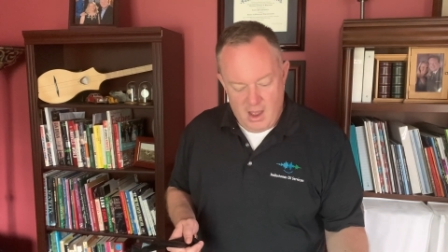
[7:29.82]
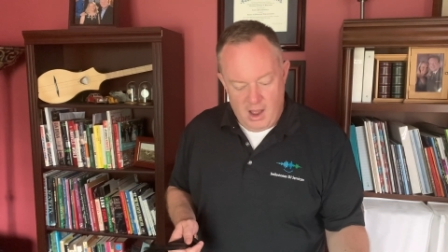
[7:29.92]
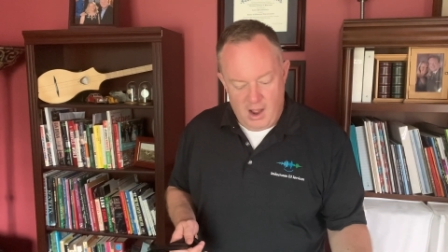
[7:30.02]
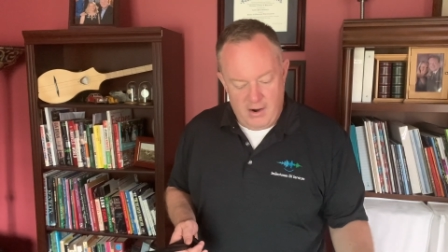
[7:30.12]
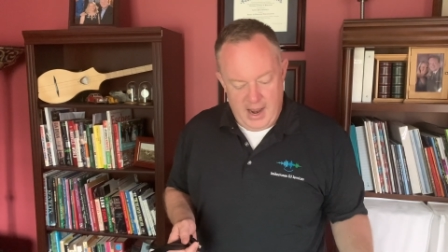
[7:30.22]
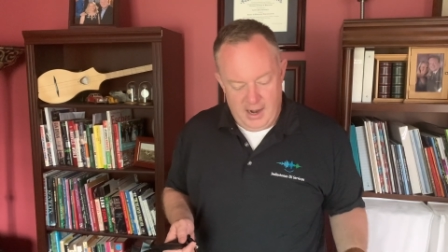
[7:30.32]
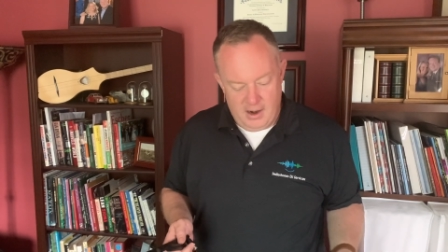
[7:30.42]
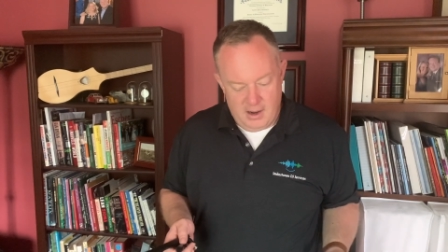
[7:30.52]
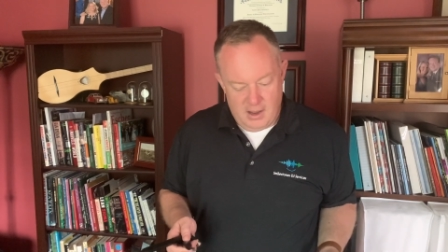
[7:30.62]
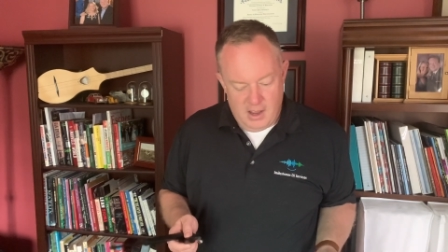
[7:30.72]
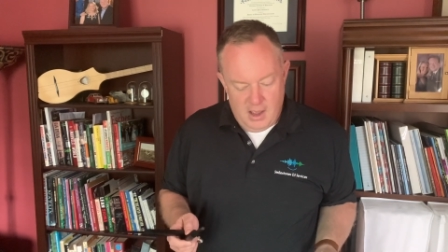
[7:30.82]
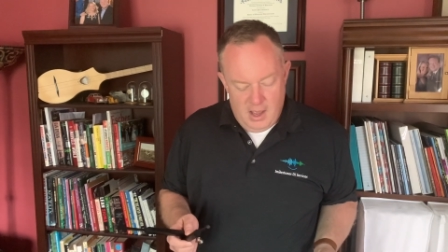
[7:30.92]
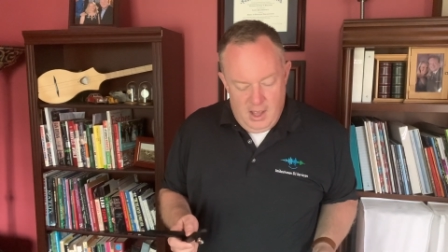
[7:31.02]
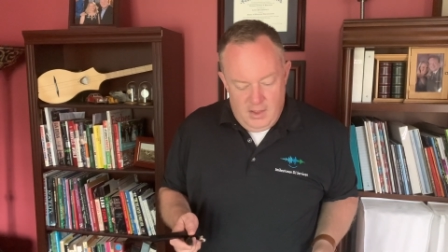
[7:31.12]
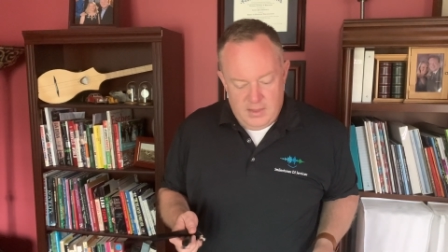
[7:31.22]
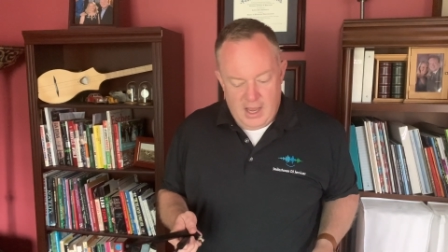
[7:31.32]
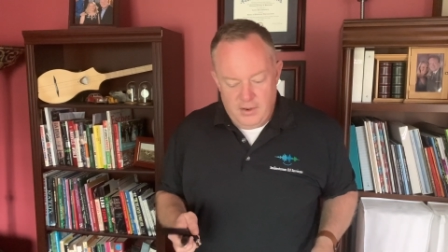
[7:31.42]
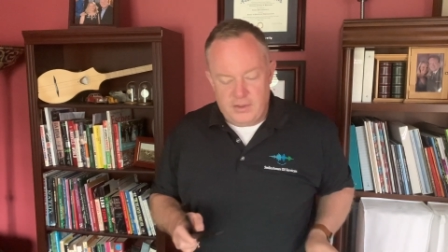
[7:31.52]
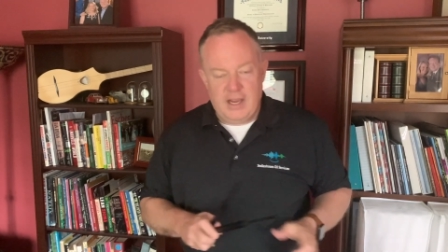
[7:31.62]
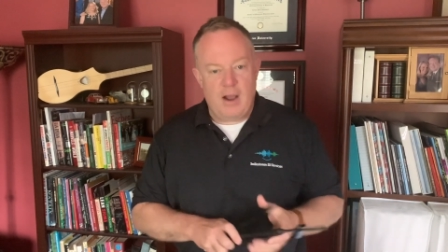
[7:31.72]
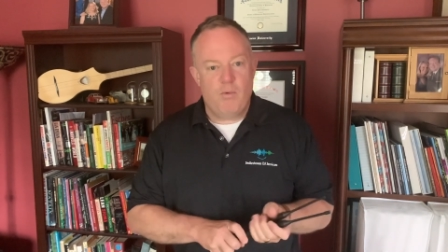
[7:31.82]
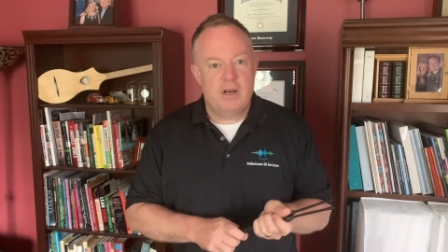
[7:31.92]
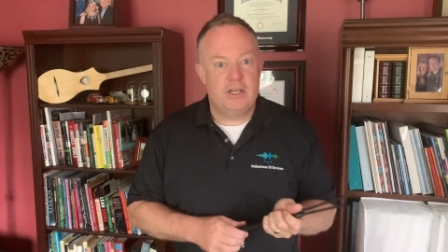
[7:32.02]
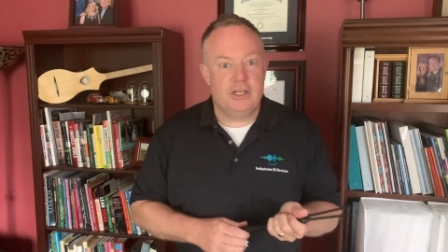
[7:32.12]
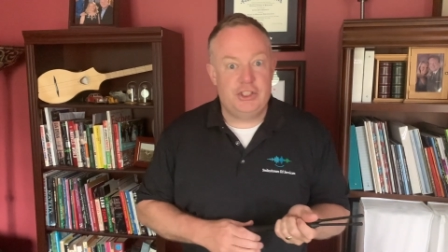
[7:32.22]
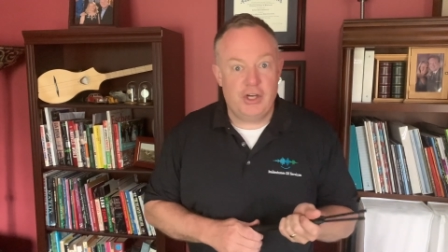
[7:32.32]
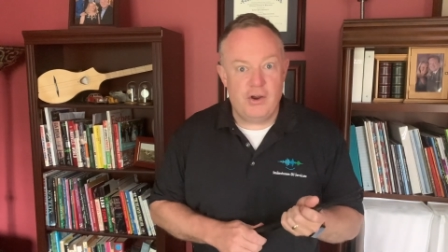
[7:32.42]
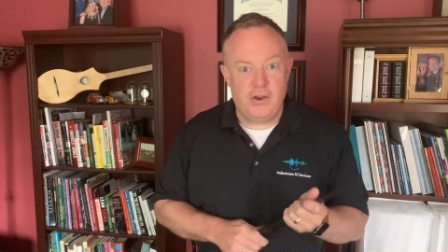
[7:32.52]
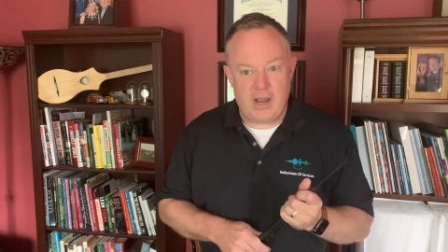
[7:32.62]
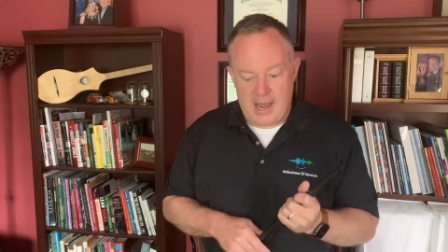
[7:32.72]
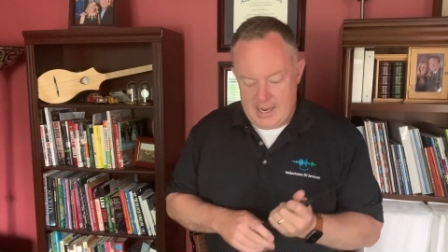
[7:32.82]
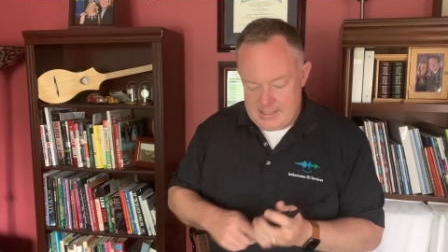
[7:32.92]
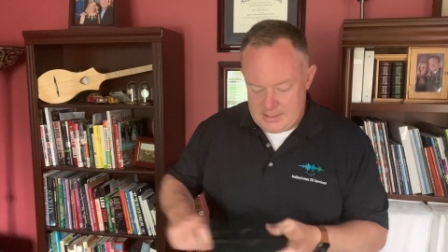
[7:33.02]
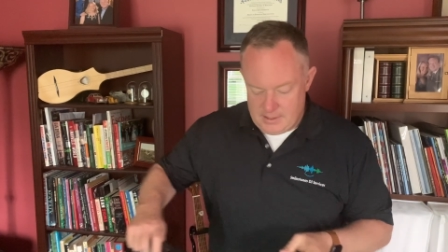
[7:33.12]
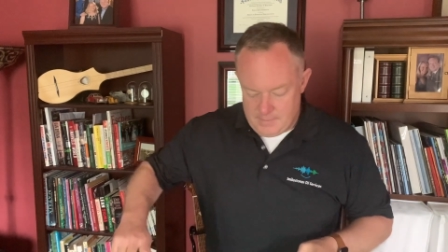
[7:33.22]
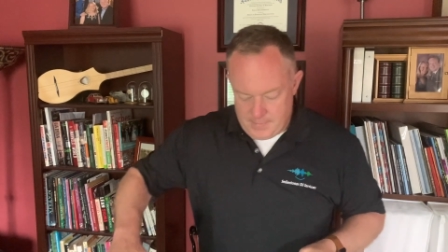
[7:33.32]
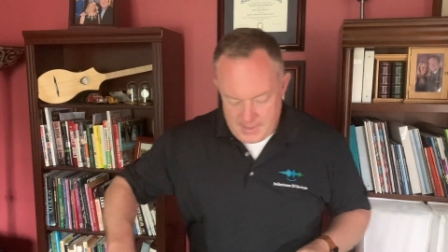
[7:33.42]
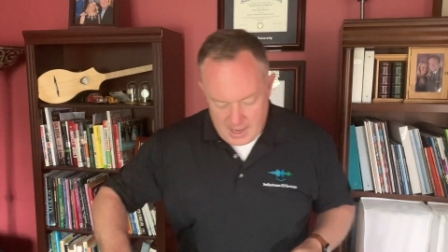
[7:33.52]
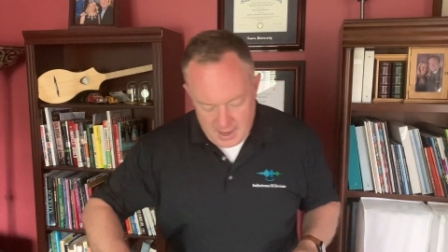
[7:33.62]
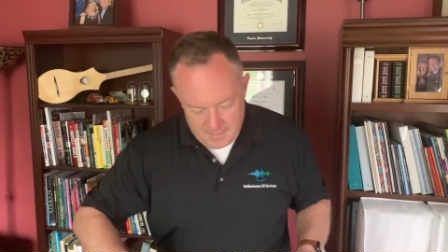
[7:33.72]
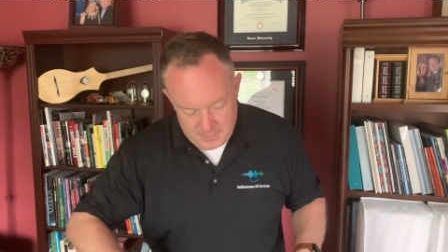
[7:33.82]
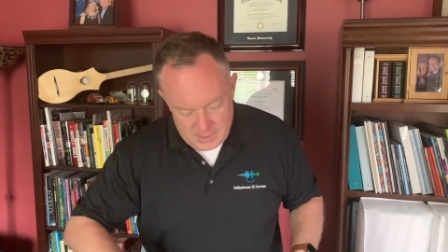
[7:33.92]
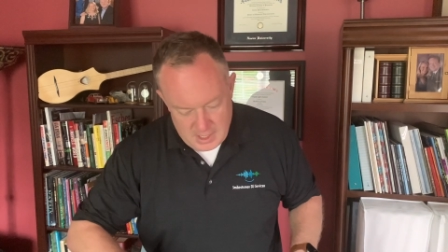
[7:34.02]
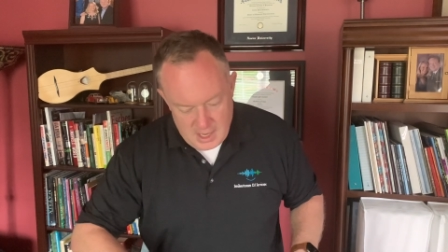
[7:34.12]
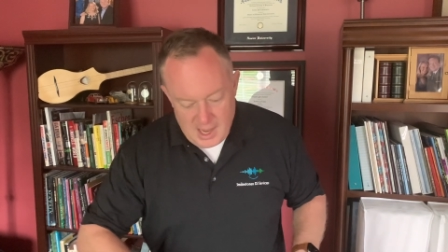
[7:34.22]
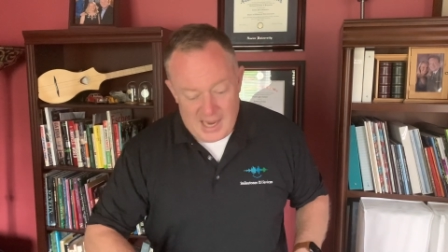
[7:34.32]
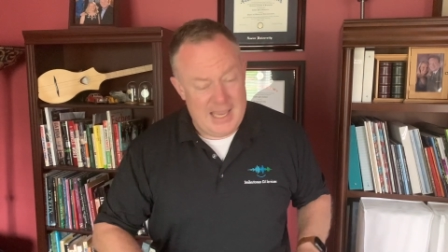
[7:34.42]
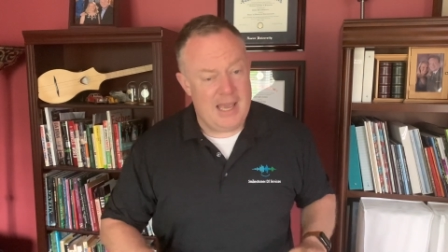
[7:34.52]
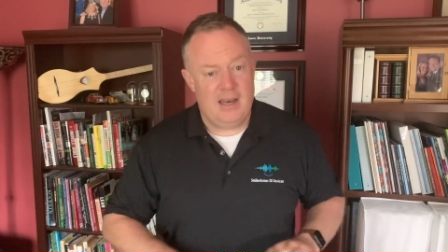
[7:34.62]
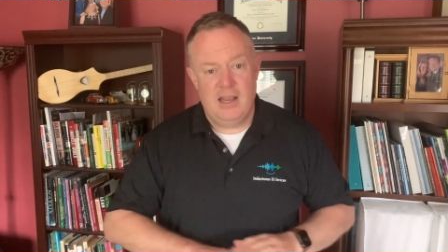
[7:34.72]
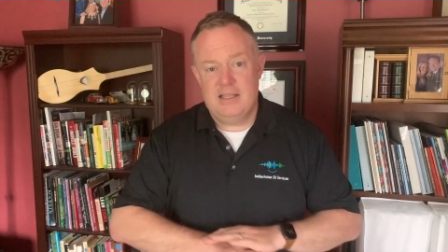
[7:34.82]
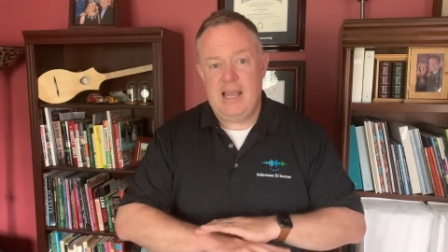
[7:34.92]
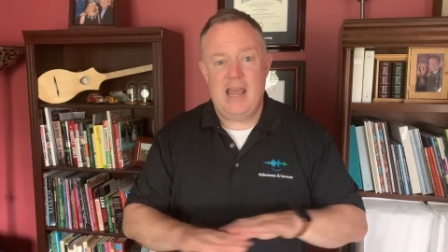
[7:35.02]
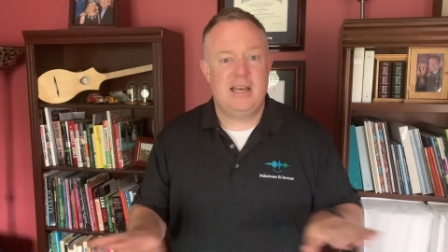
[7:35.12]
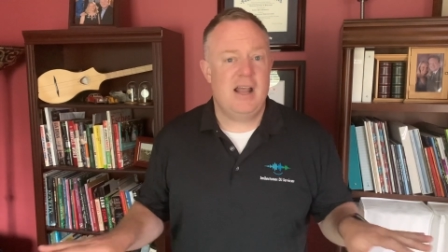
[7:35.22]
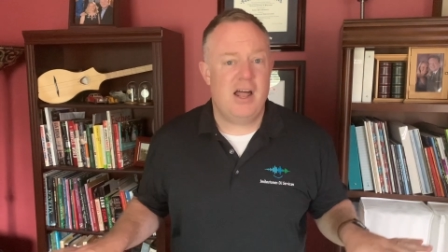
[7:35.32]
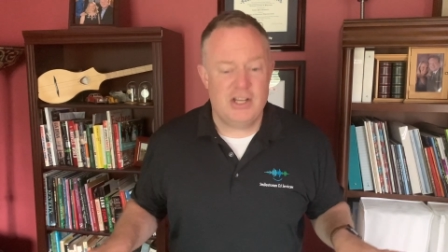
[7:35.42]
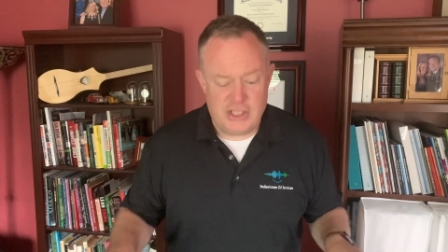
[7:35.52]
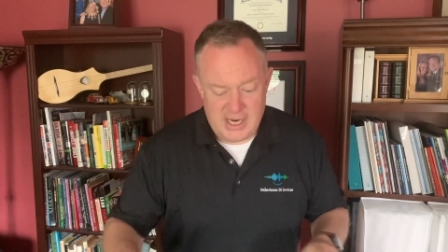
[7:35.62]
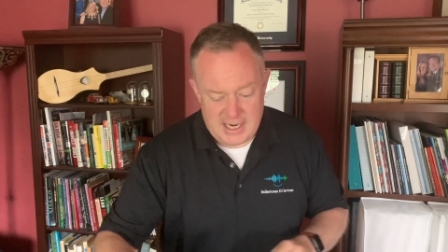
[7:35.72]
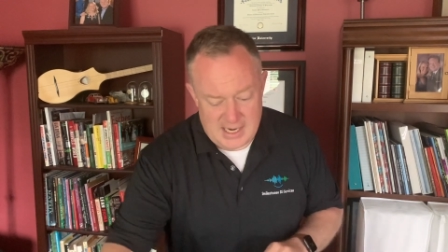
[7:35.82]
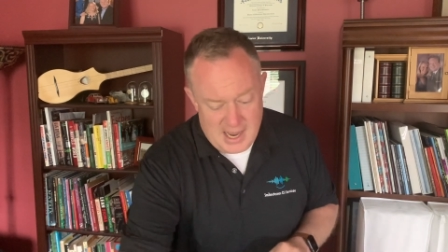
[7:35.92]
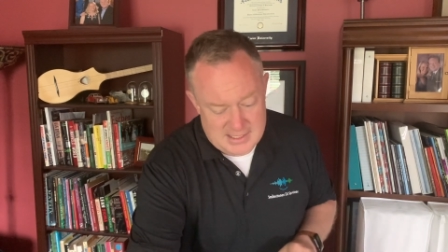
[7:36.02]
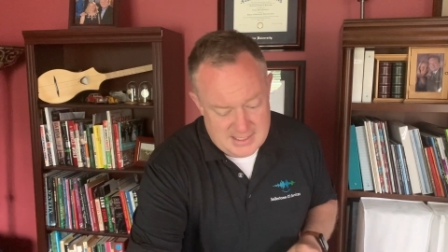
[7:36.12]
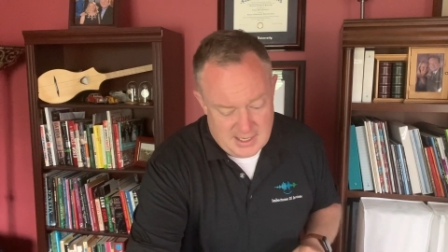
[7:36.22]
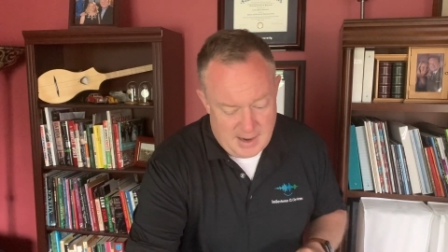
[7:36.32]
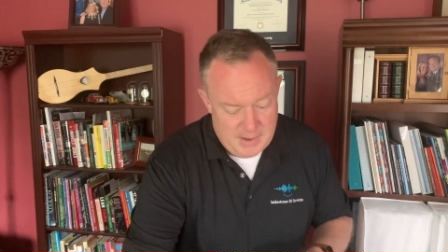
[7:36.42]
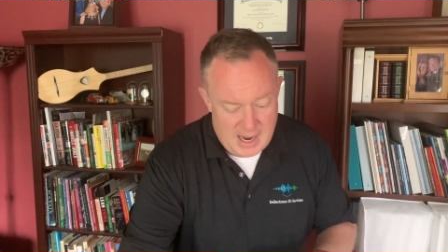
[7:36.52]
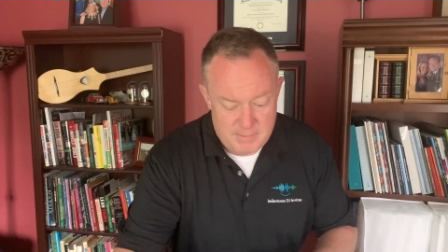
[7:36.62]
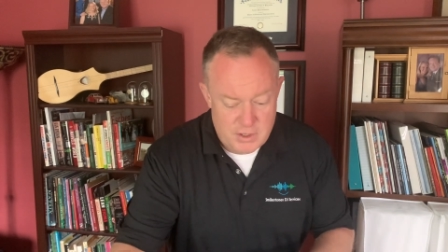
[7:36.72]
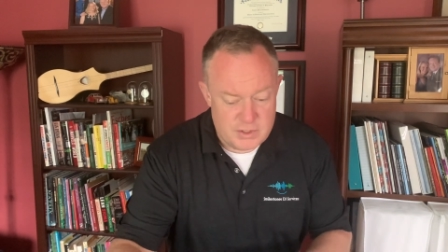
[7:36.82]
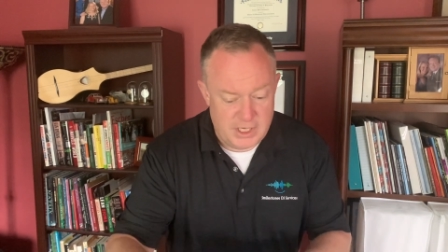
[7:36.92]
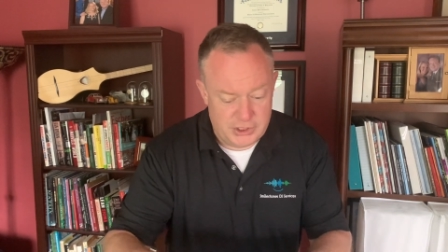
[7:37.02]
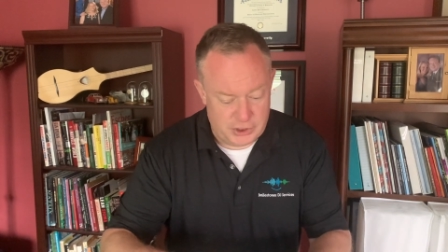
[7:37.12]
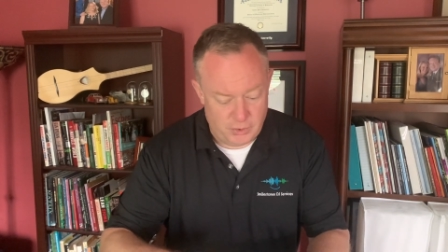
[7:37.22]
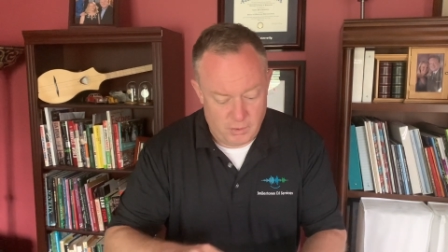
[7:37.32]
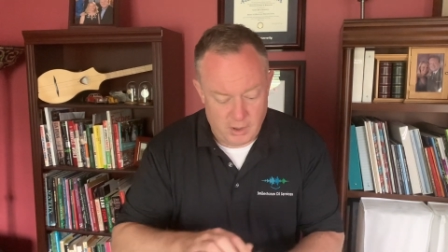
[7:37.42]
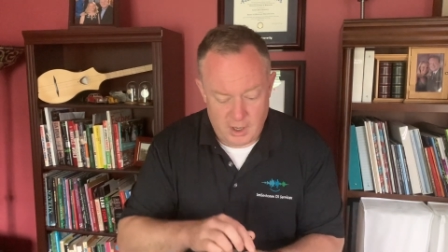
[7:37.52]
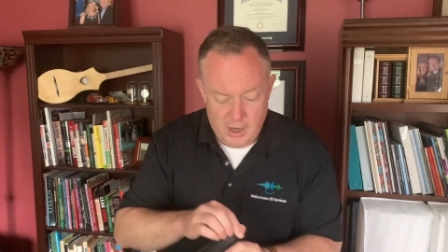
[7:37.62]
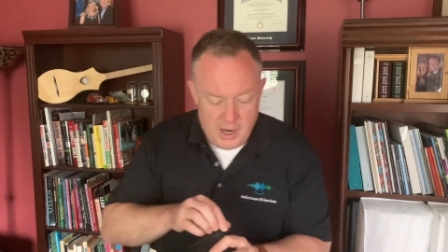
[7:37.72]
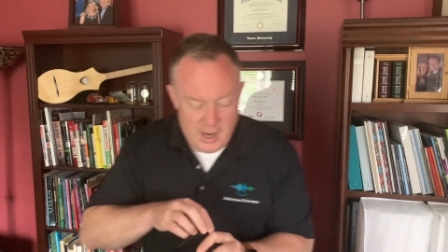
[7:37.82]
All right, the other thing I wanted to show you guys, again, technology agnostic. I mean, I'm using Shure.